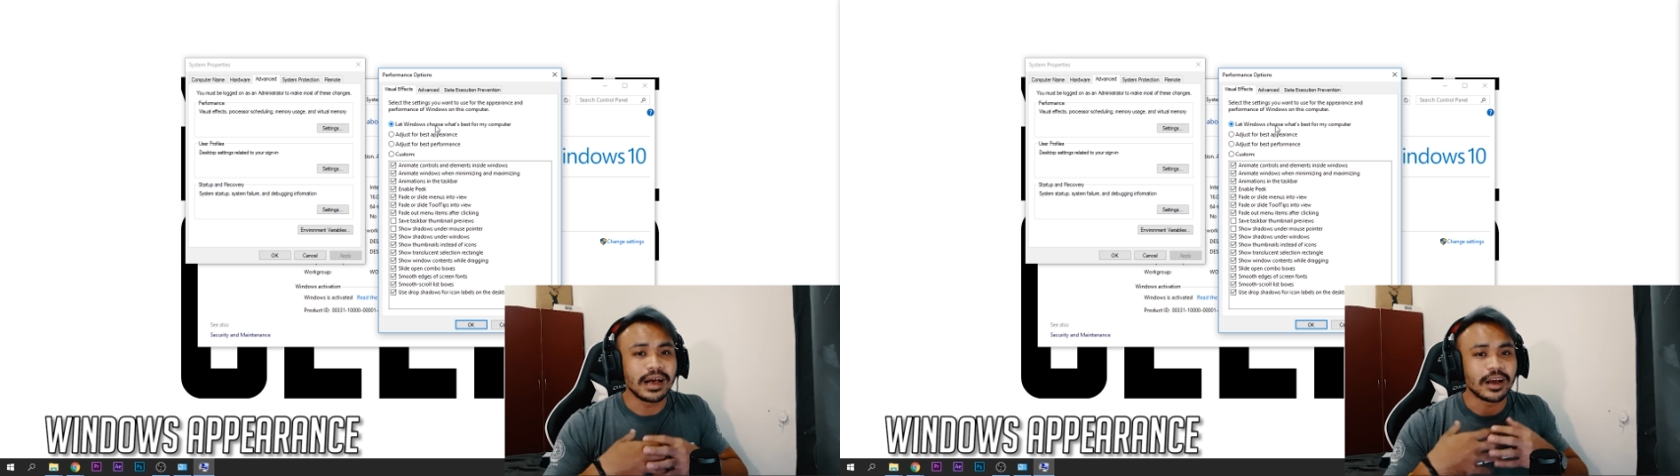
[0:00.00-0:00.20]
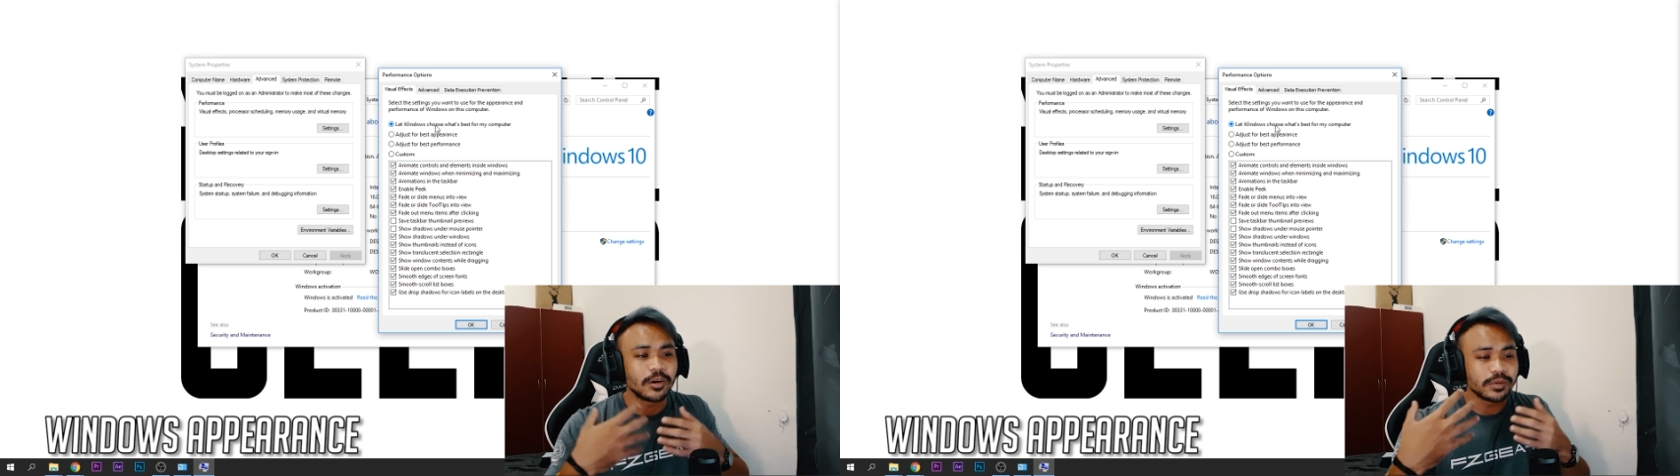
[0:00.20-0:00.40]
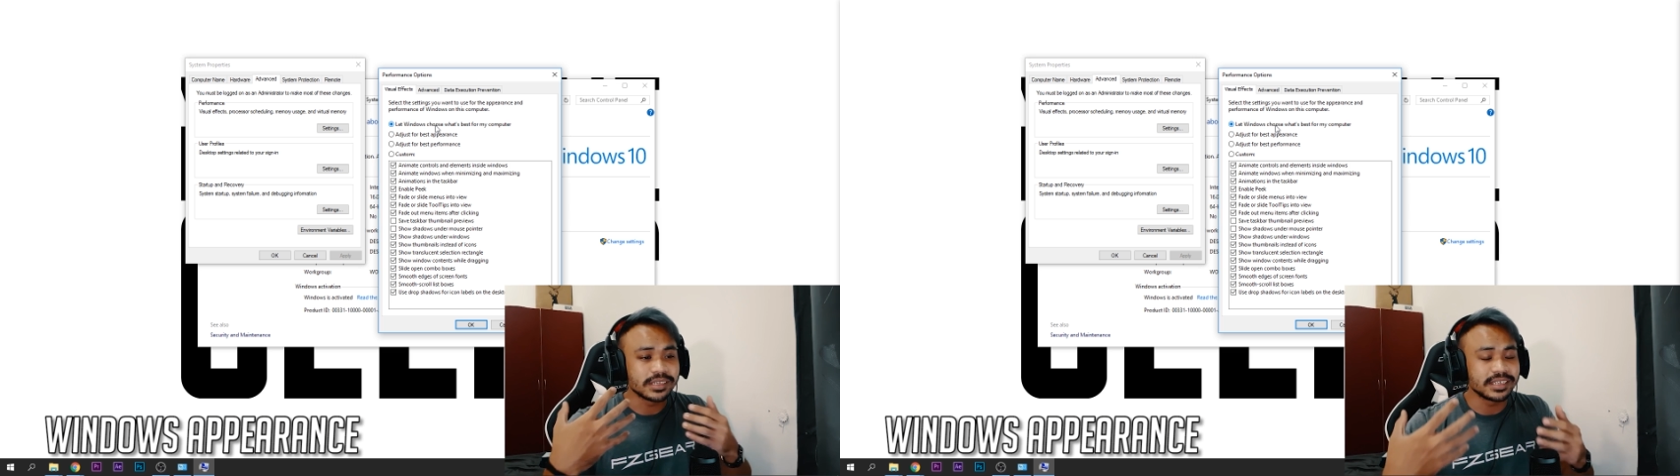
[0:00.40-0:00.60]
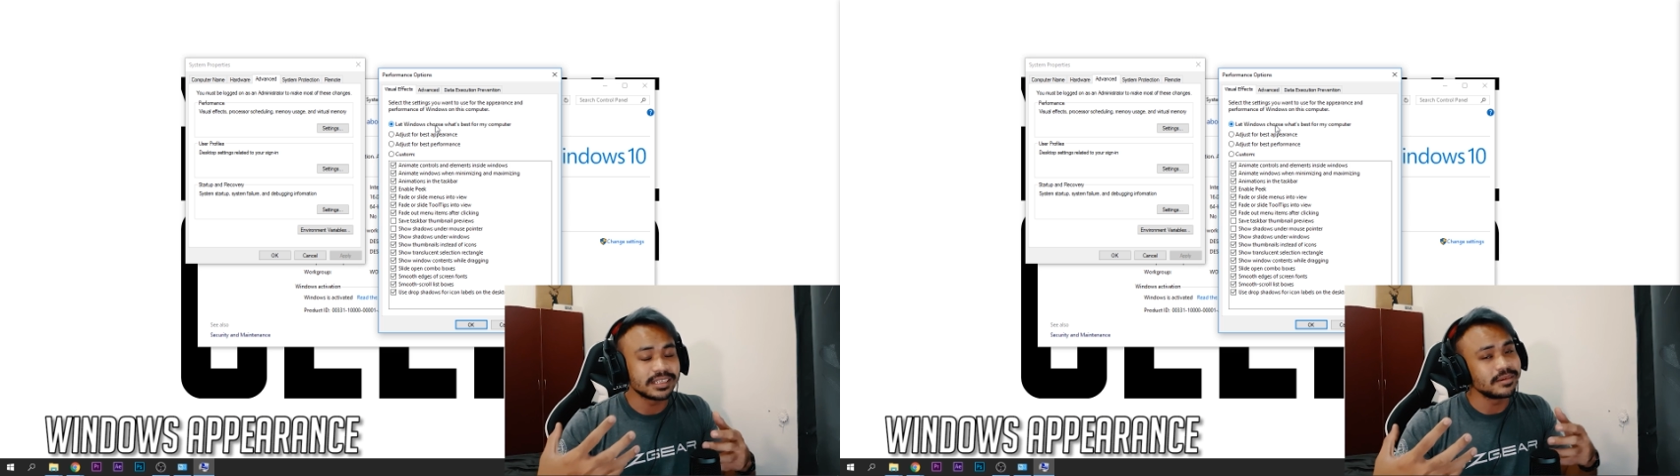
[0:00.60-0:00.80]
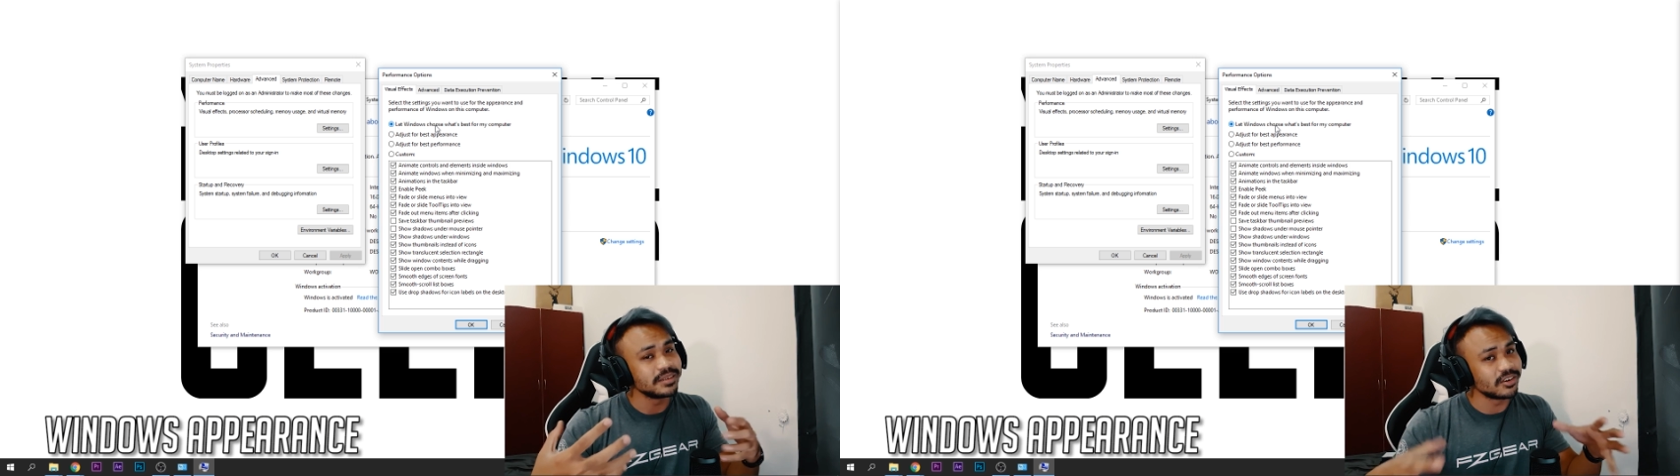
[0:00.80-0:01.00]
aku punya
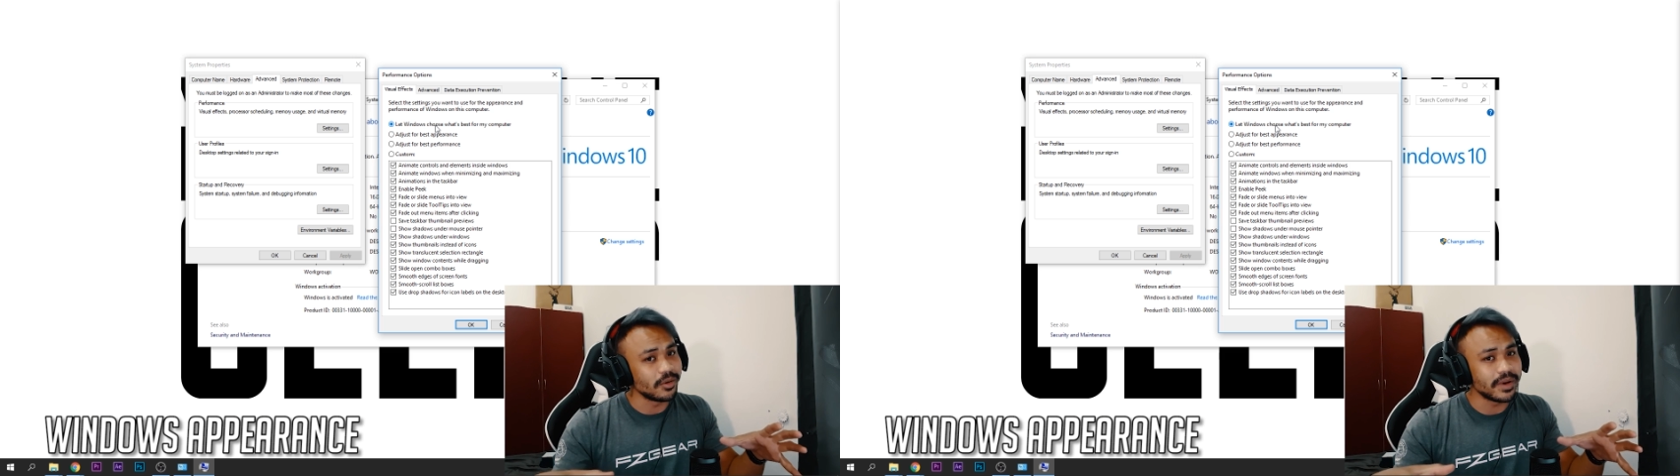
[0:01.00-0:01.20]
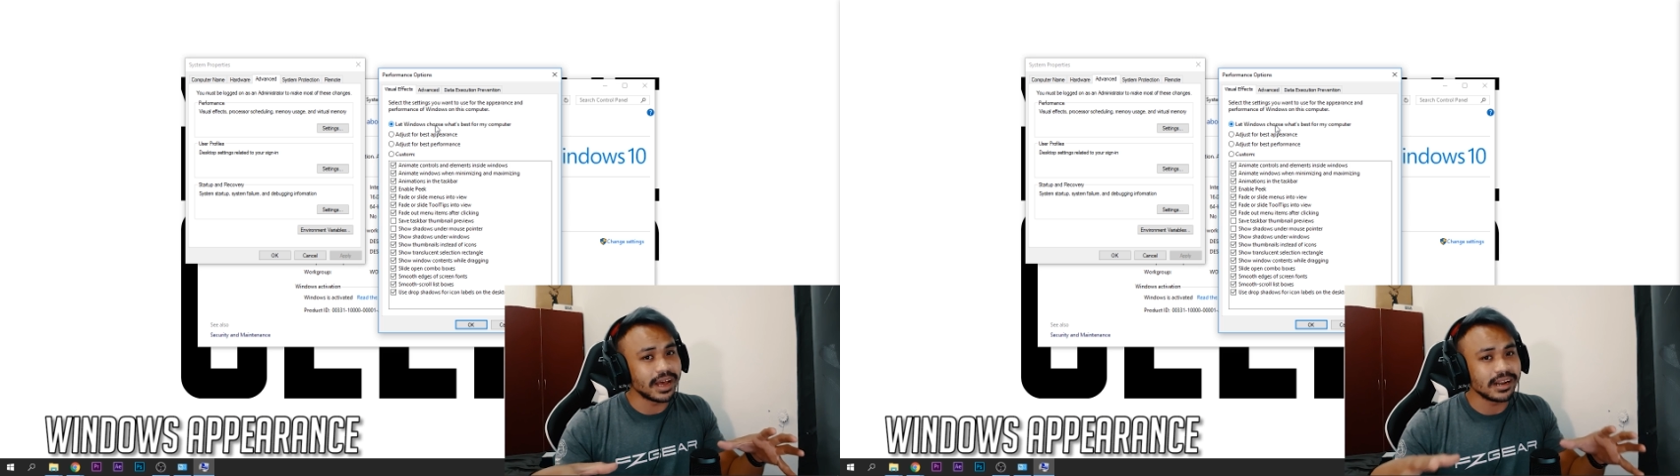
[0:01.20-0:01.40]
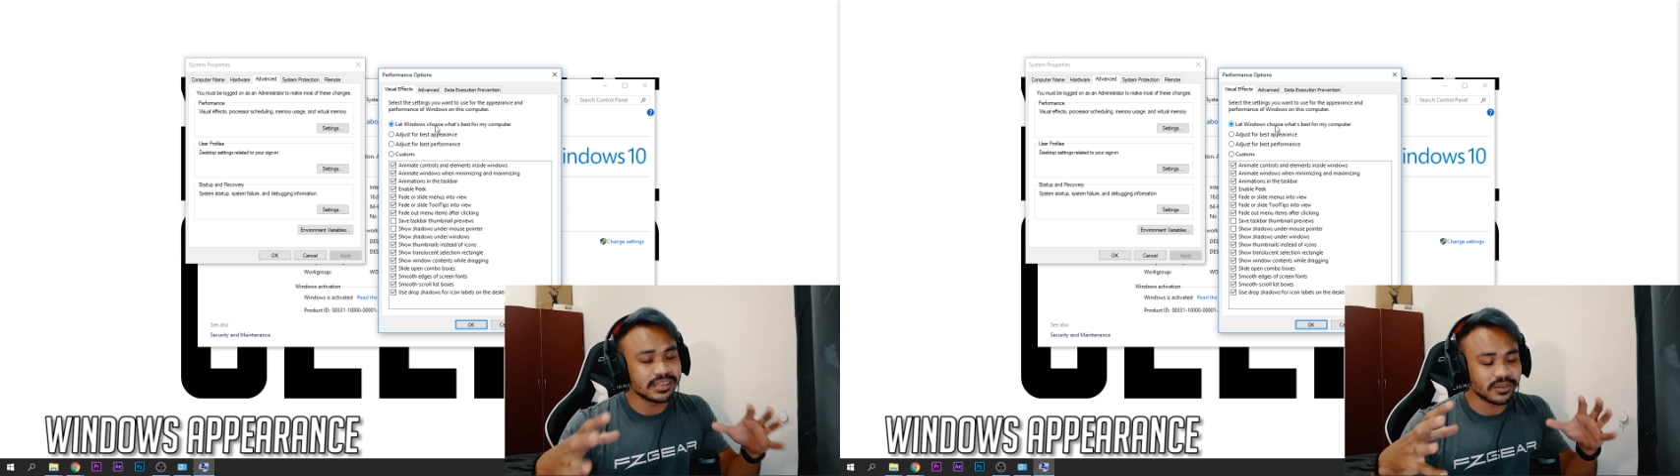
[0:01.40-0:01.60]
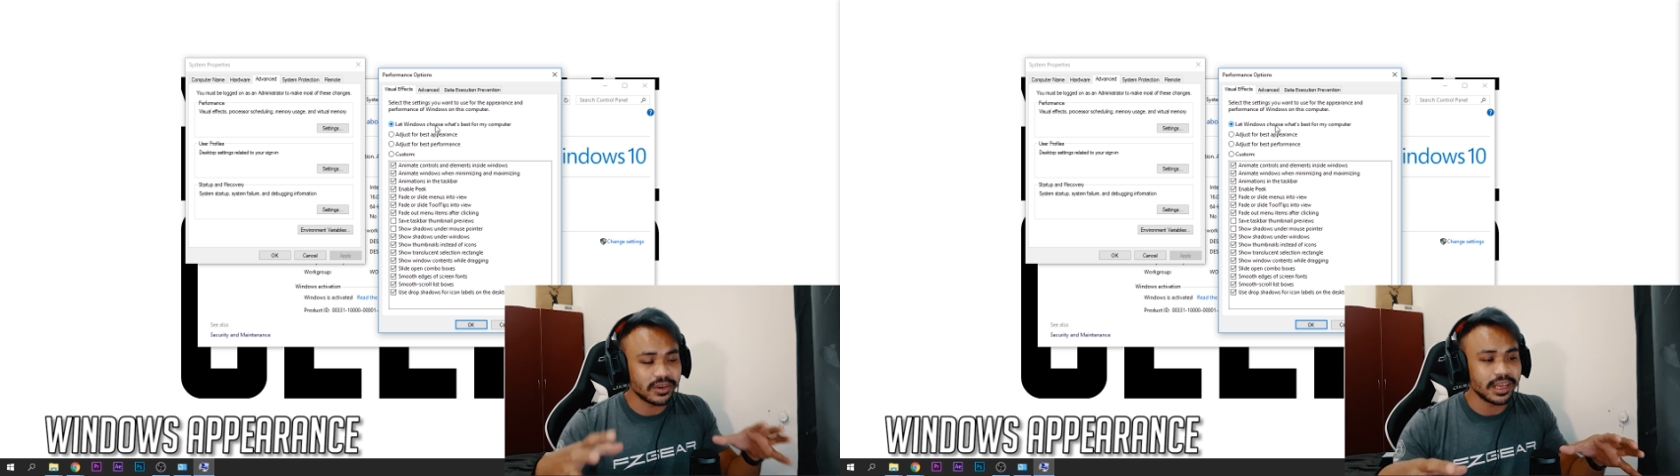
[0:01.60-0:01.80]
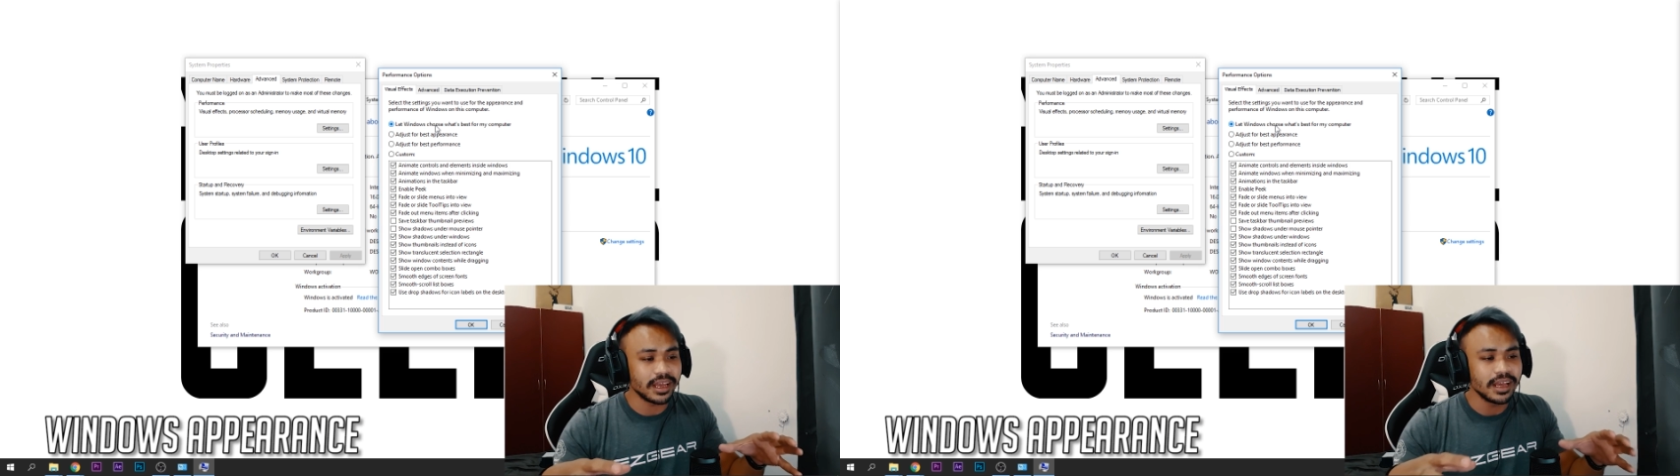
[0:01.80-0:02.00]
system is not bad, it's
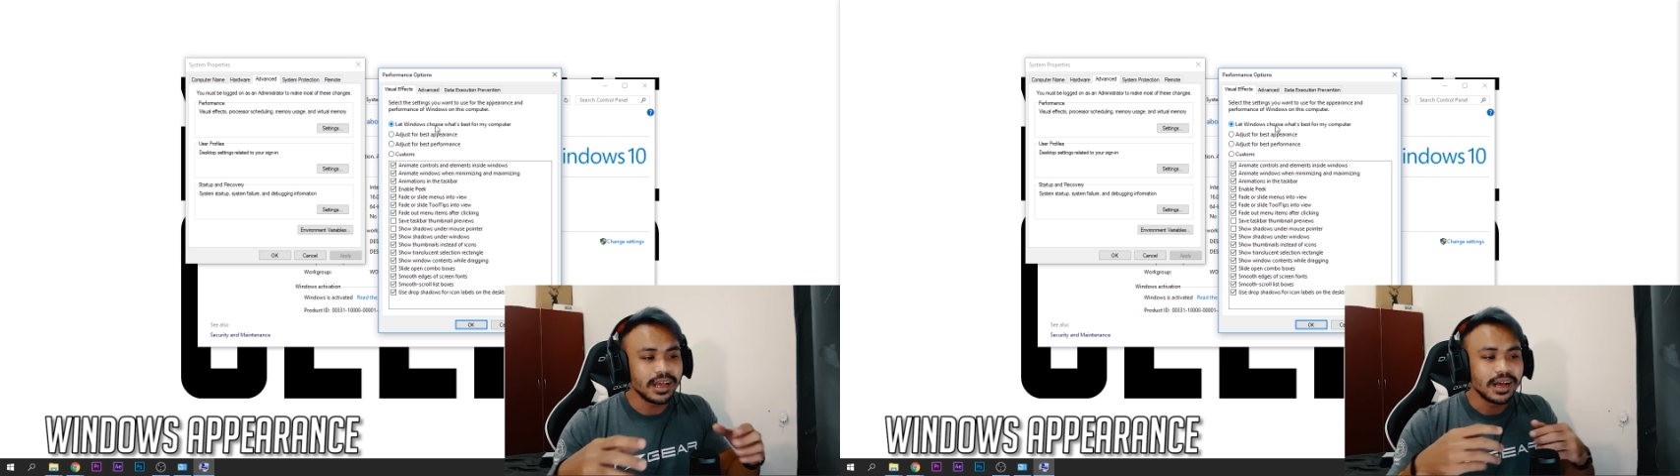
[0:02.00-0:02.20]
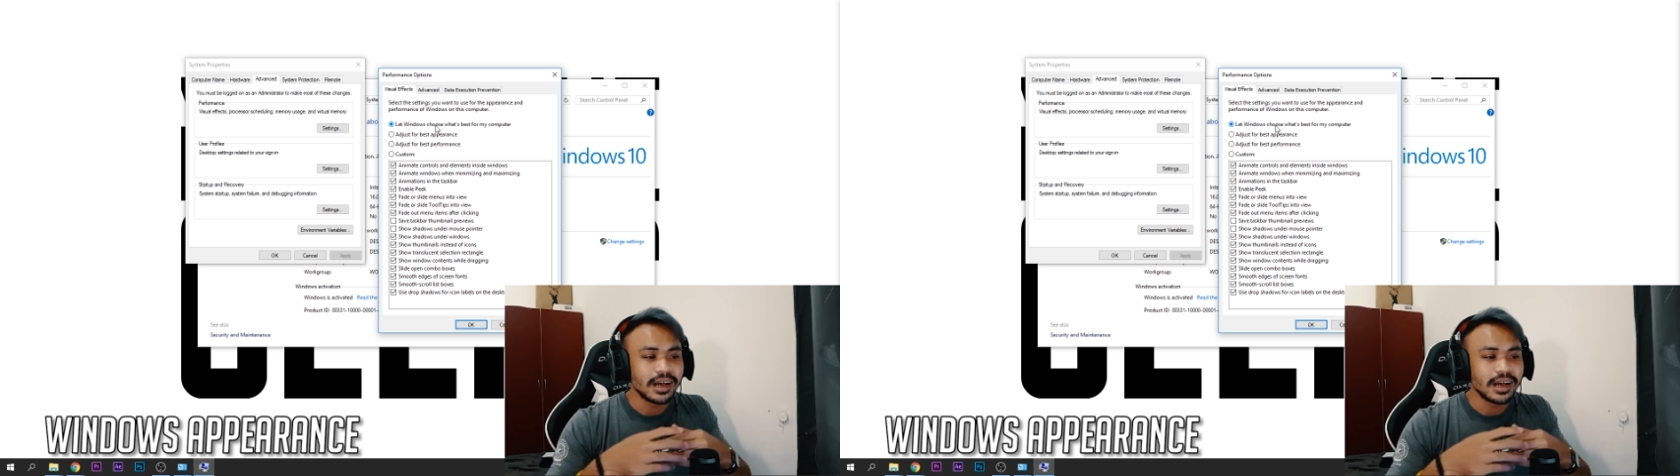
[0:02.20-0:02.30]
okay,